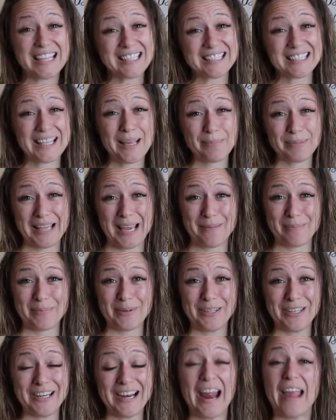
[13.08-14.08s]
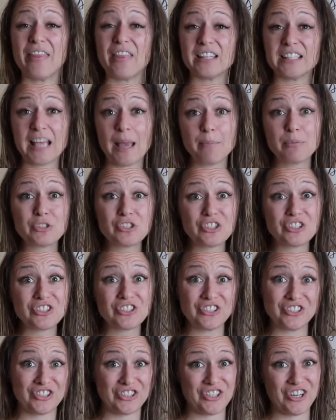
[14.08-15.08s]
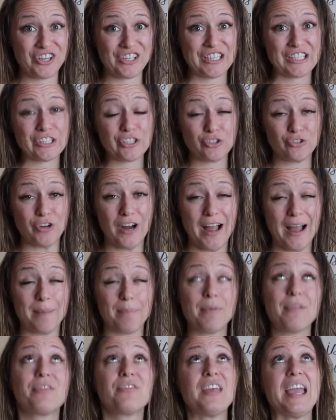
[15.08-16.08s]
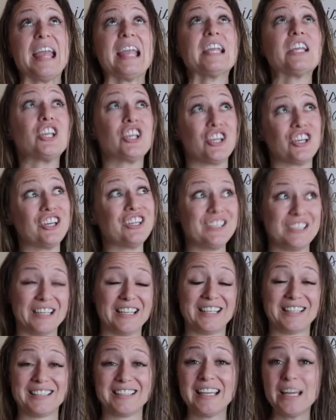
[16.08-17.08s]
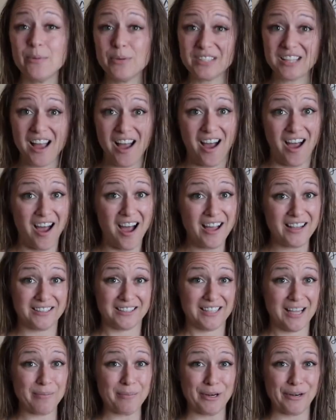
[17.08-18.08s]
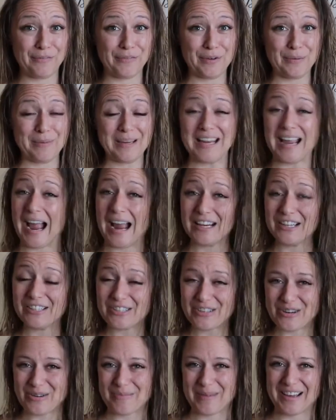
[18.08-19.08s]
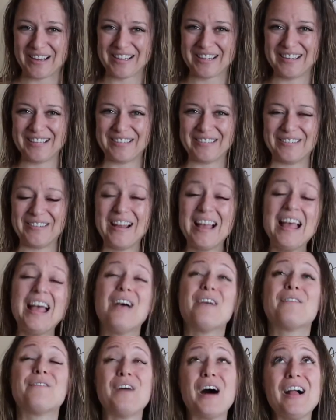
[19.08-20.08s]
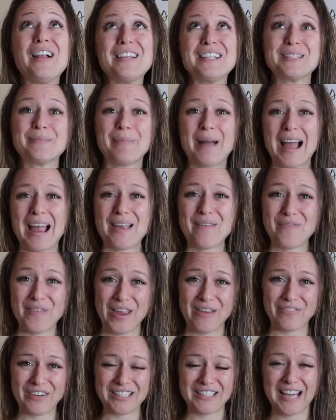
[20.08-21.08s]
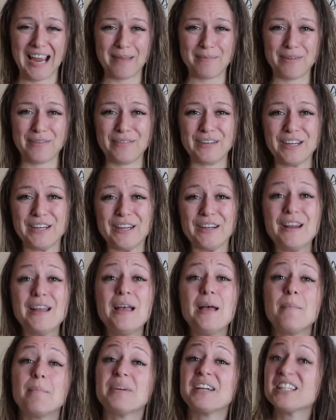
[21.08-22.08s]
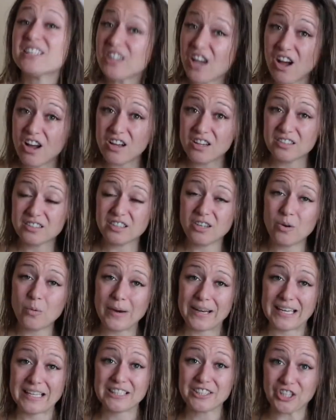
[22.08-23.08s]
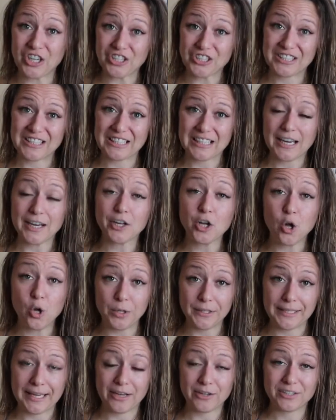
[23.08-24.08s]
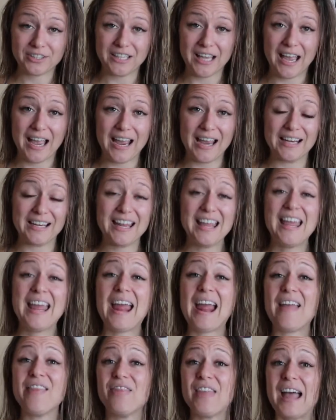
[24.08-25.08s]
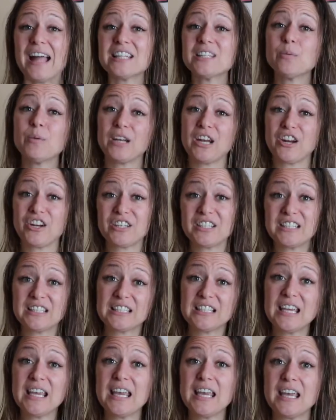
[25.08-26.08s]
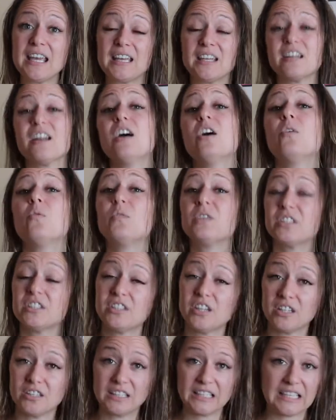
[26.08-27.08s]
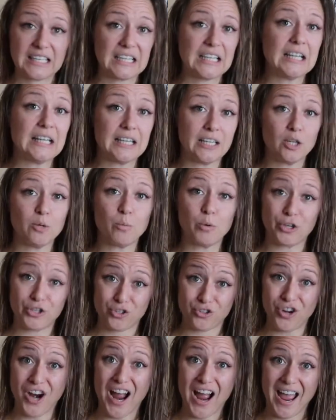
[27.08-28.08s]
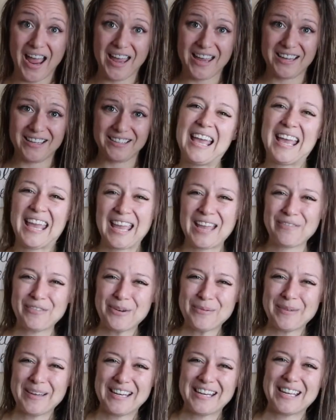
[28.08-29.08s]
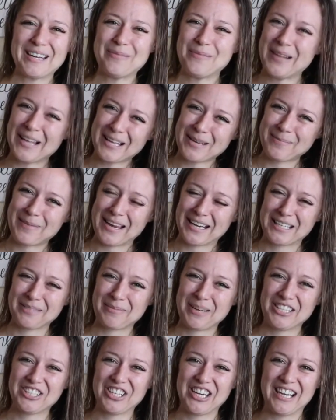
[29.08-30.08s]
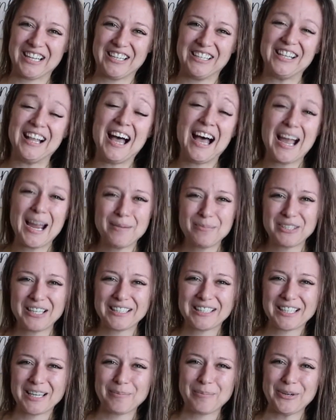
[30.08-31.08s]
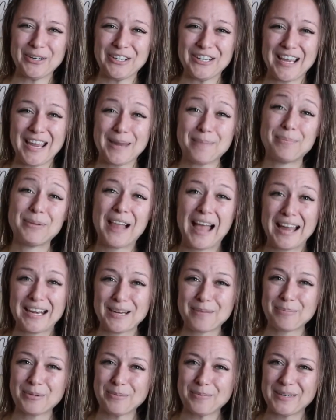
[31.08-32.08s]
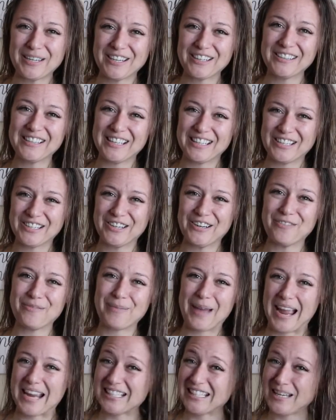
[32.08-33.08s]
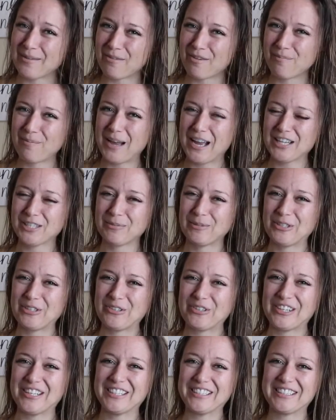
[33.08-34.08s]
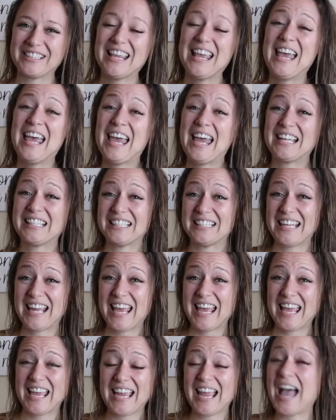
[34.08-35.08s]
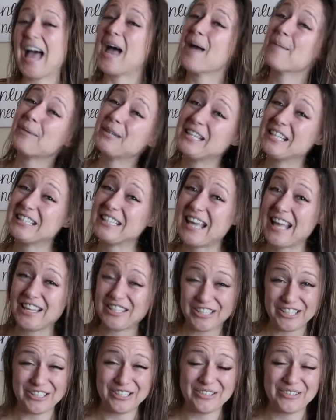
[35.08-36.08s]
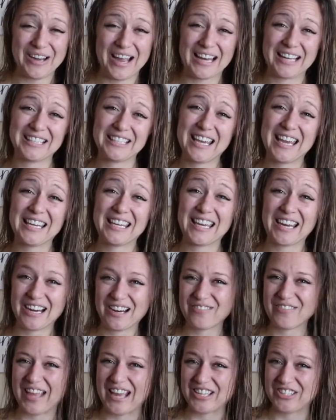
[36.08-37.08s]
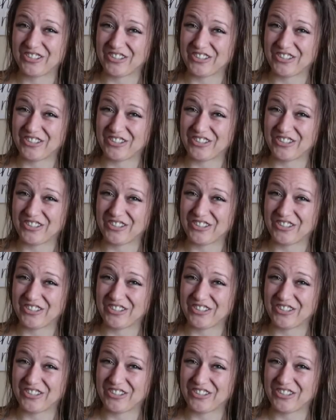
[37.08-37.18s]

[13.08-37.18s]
It's September and the temperatures are starting to drop. Thank goodness. It was a hot summer for me. I don't know about you. Fall is my favorite time of year, but it's also when it starts to get cold outside, and that's when our skin will start to get a little more dry. Hey everybody and welcome back to my channel. I'm Jessica Peryea, Platinum Premier Leader of my team of Poshpreneurs, and today I'm gonna tell you how to take care of that